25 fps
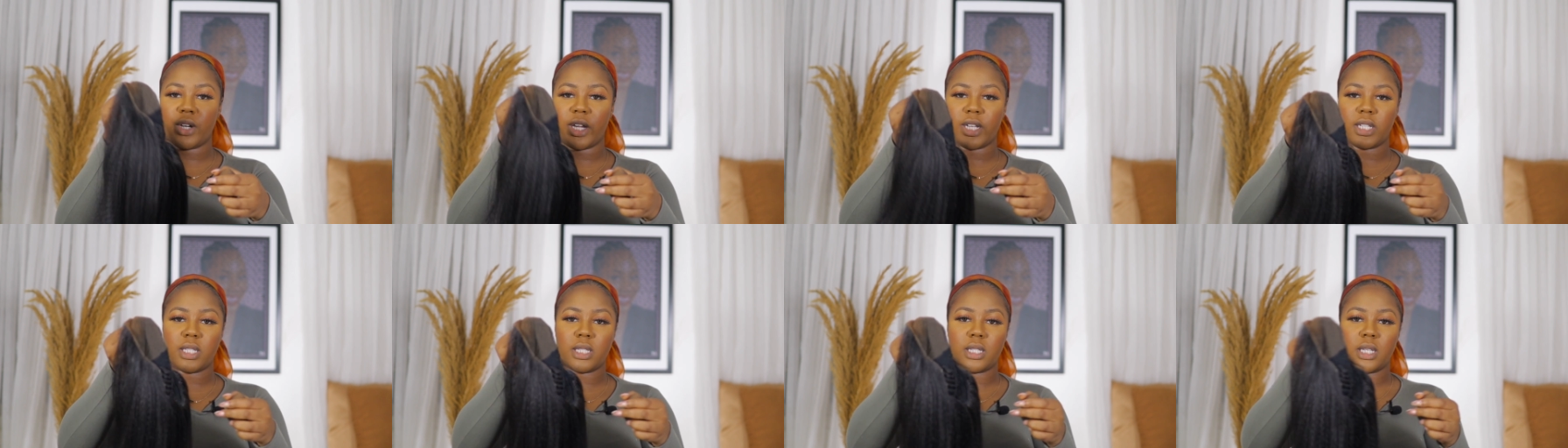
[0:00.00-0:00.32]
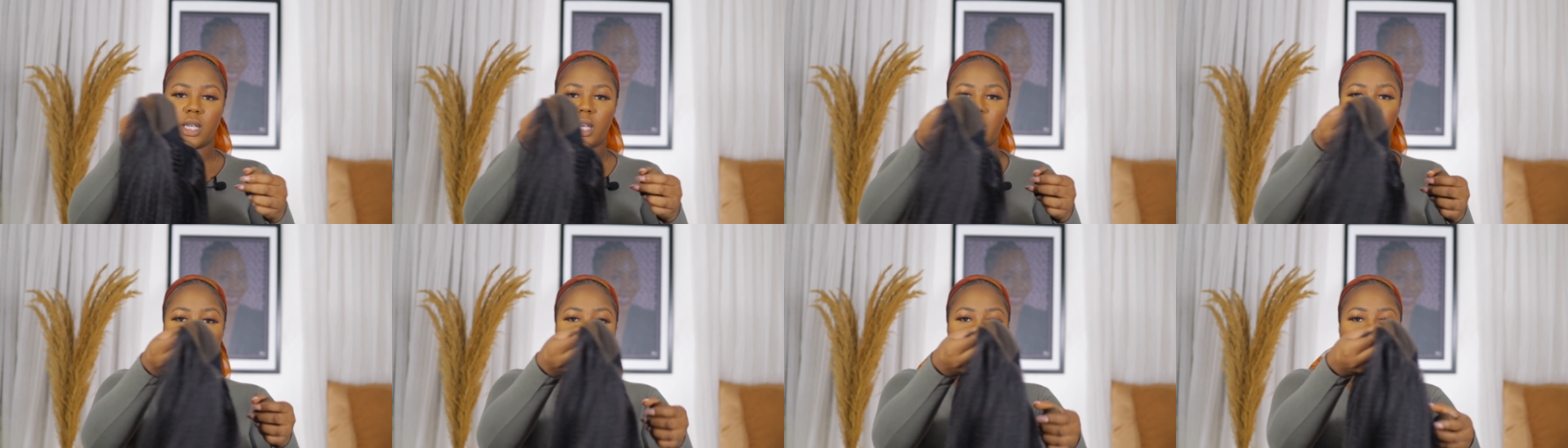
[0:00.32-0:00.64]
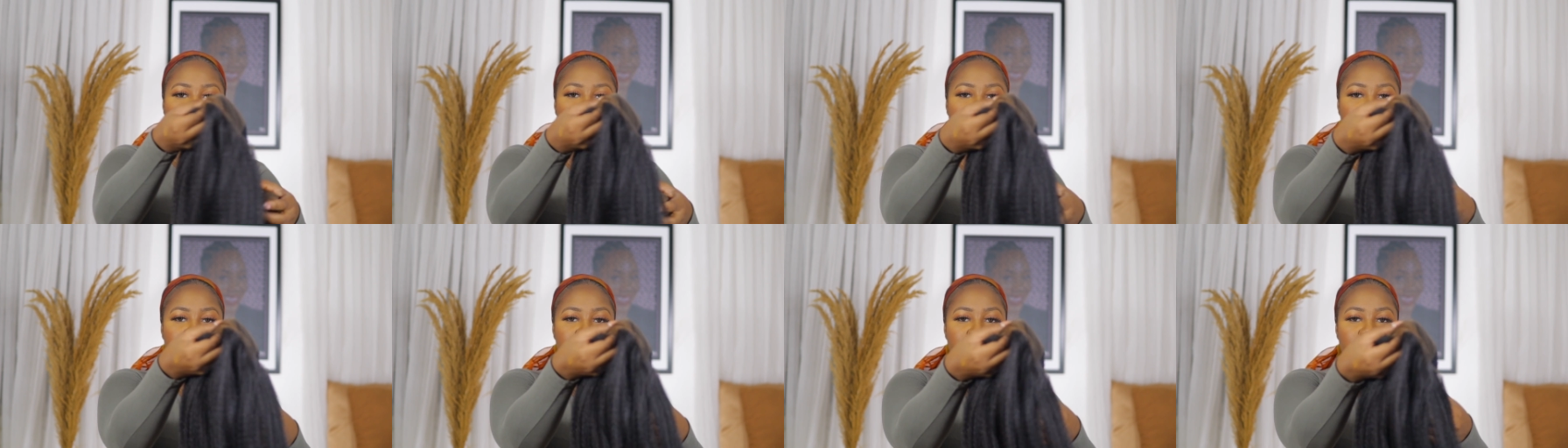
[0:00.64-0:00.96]
trying to get
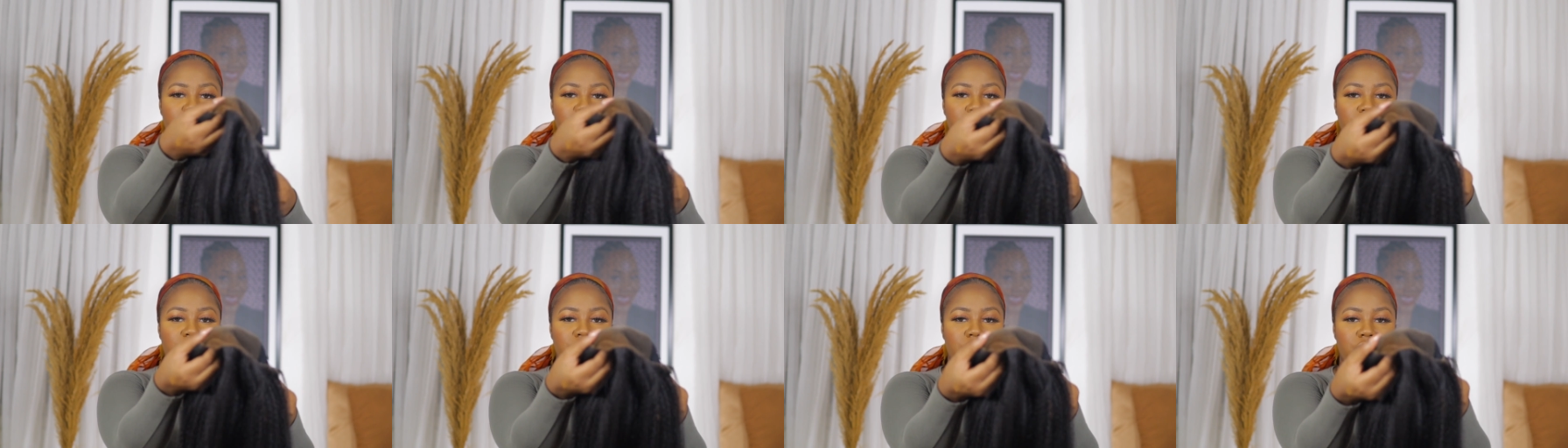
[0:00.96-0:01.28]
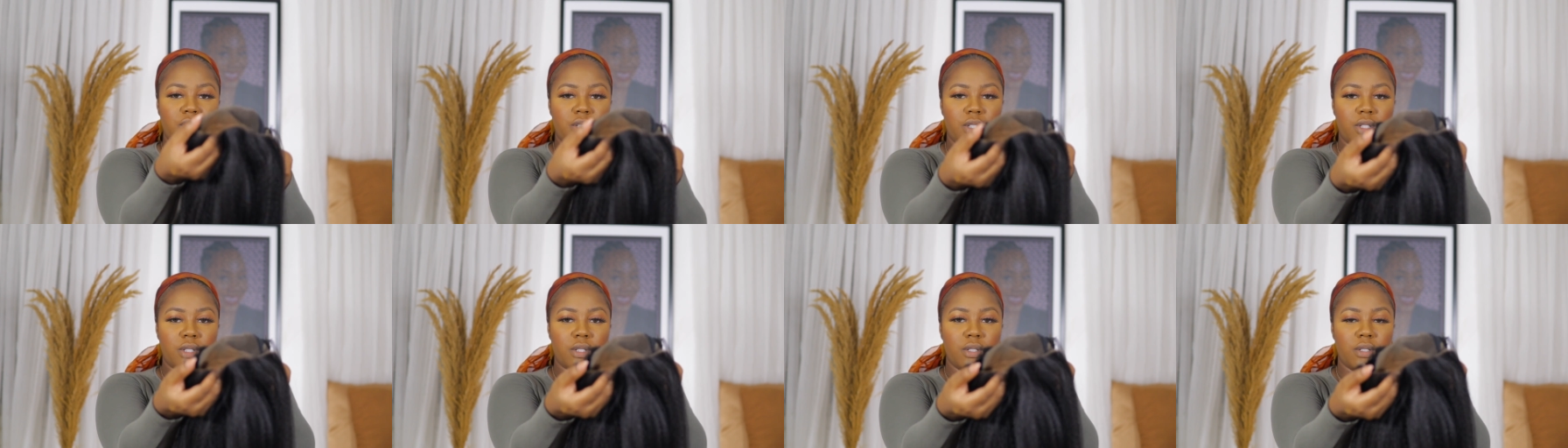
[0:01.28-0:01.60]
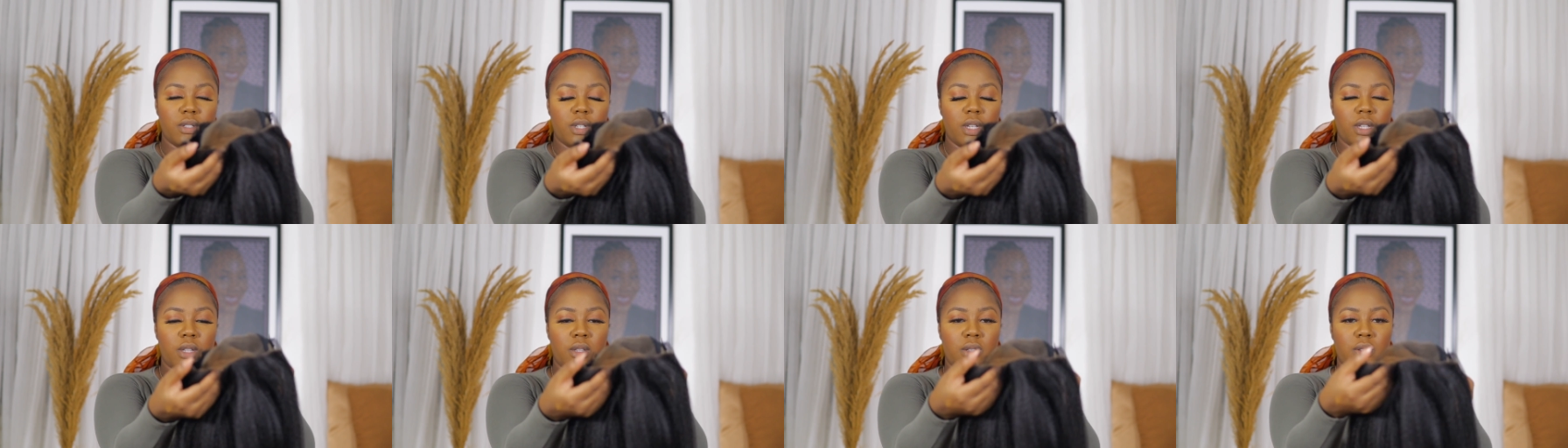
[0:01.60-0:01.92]
foundation
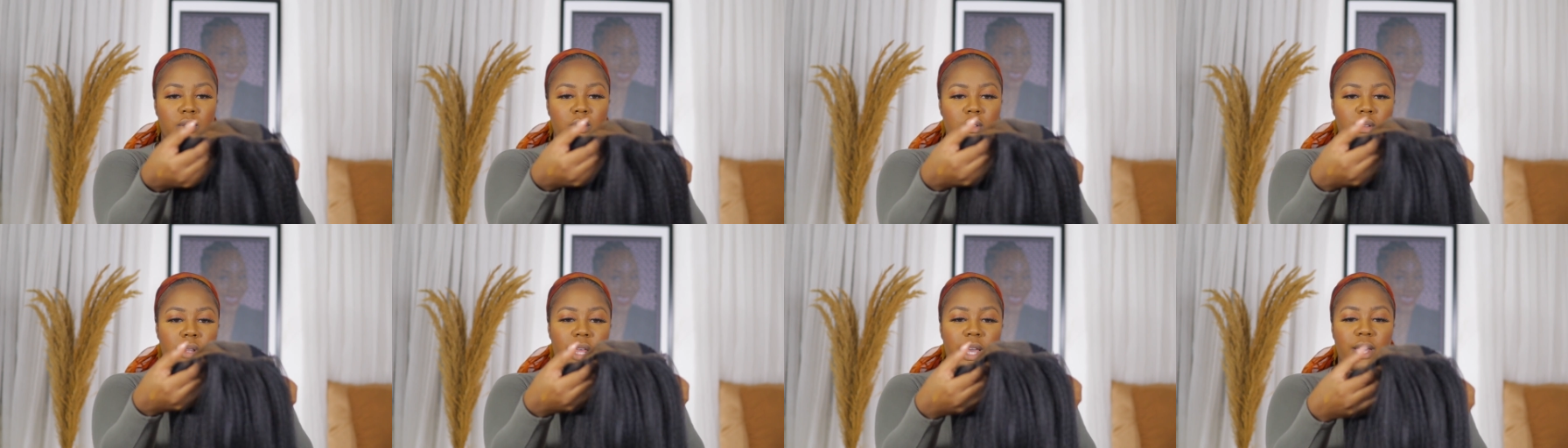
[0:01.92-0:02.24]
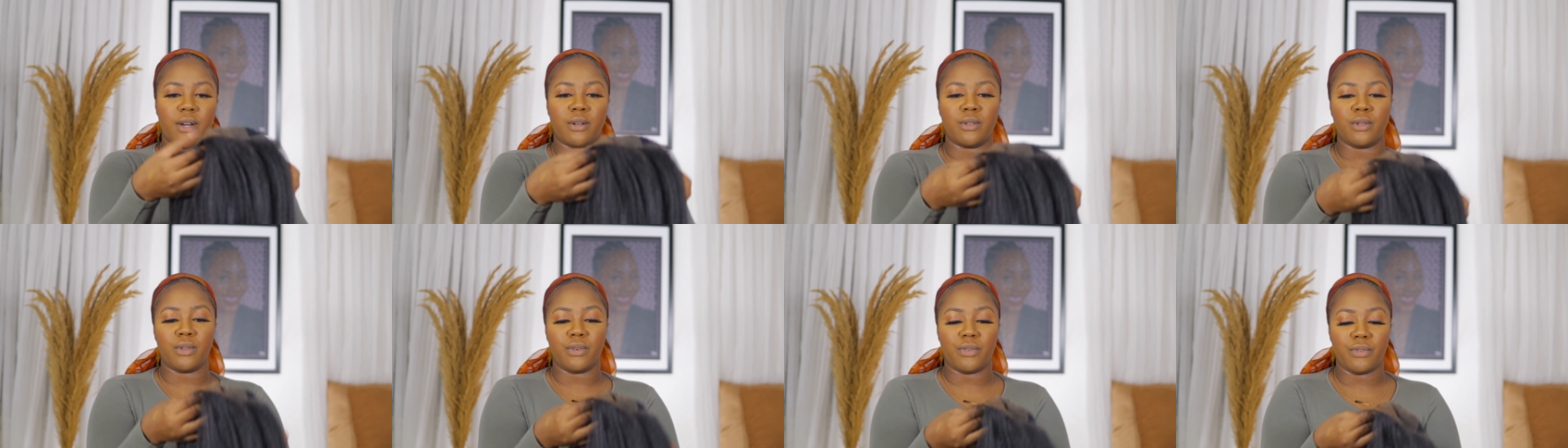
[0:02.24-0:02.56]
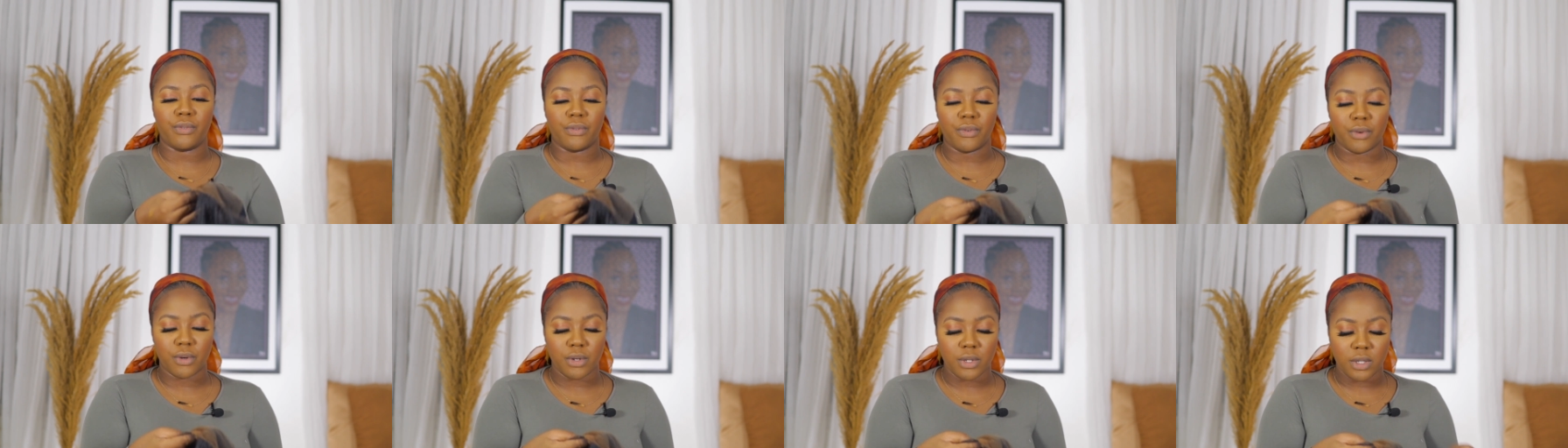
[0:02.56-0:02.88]
in like on the
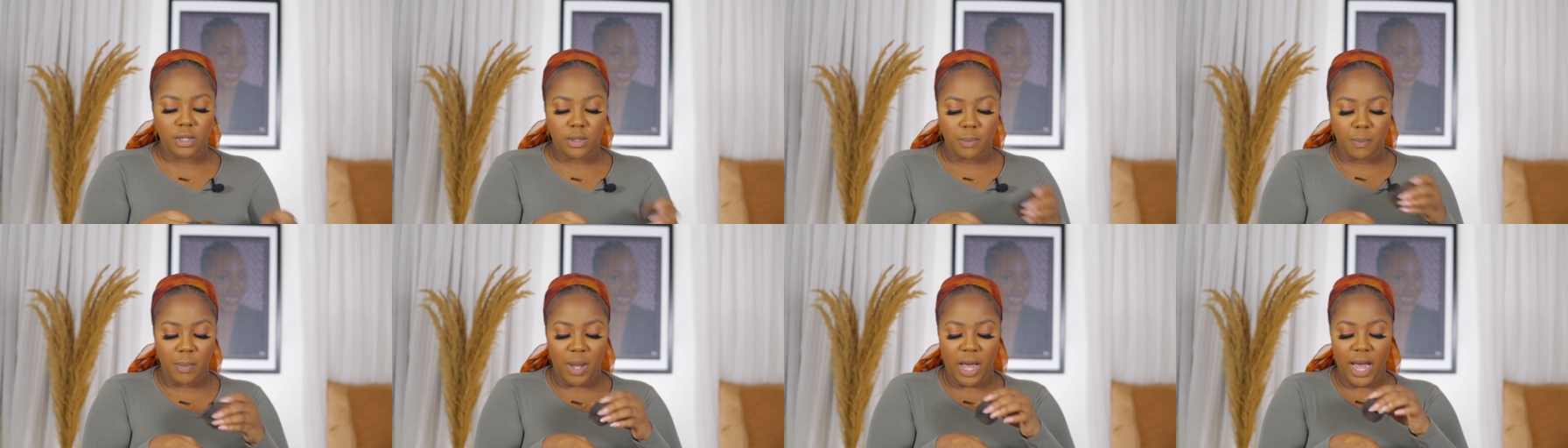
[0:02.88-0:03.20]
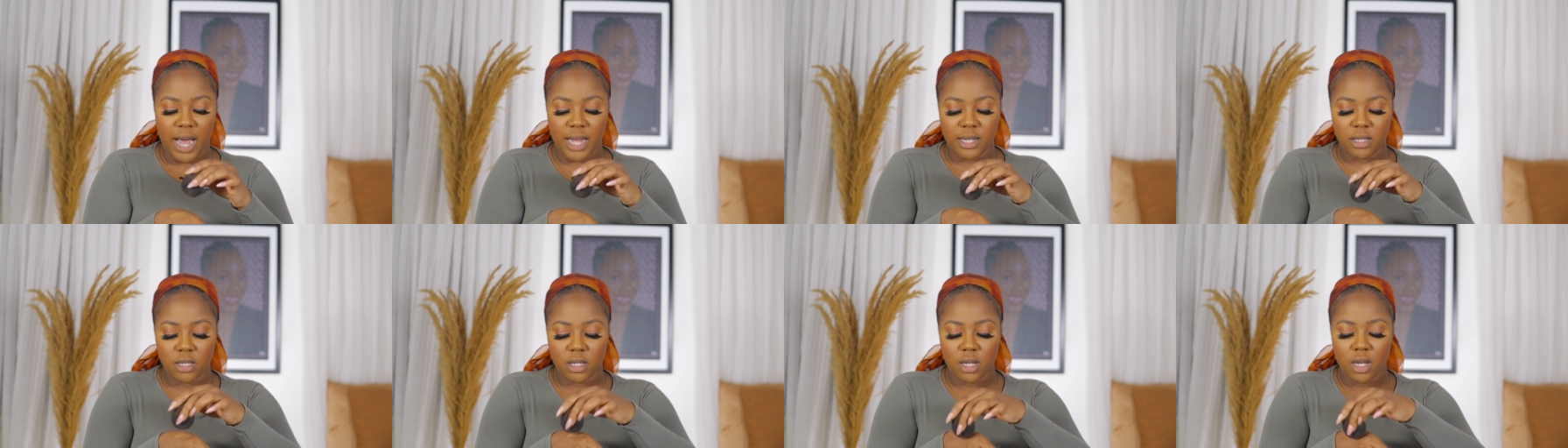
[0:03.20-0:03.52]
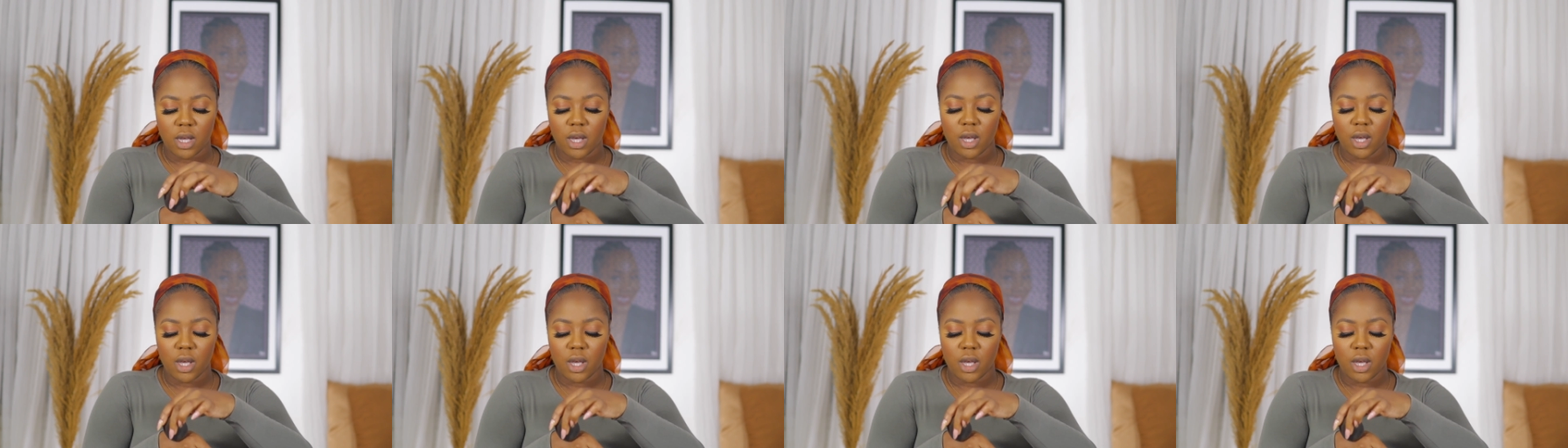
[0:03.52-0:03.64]
front part,